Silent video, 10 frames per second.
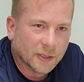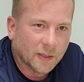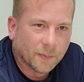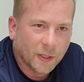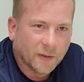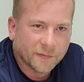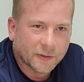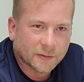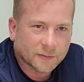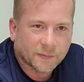yeah,
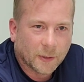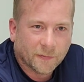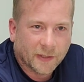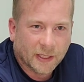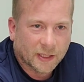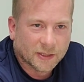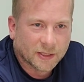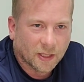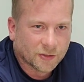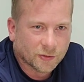perfect English.
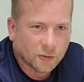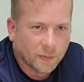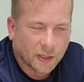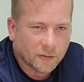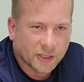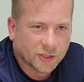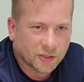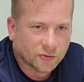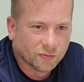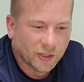They answered all my
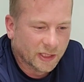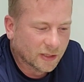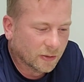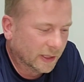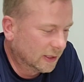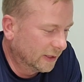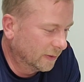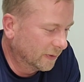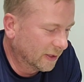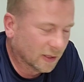questions really
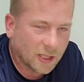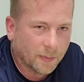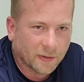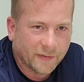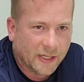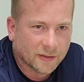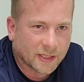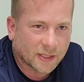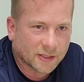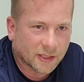quickly, within a couple of
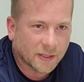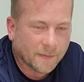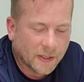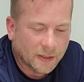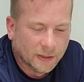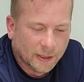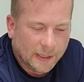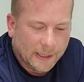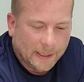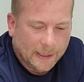hours actually.
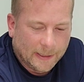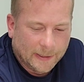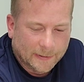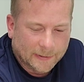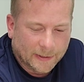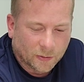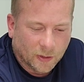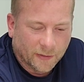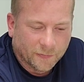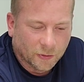I had
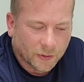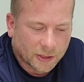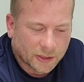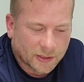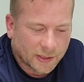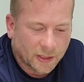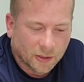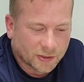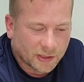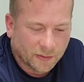quite a few questions and they
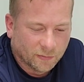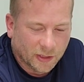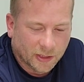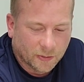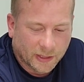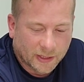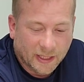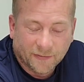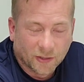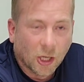answered them really quickly.
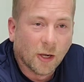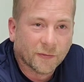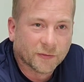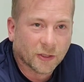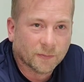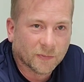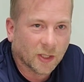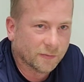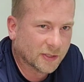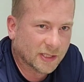Even after
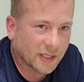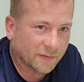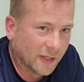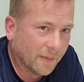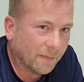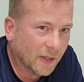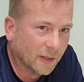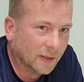I'd received them,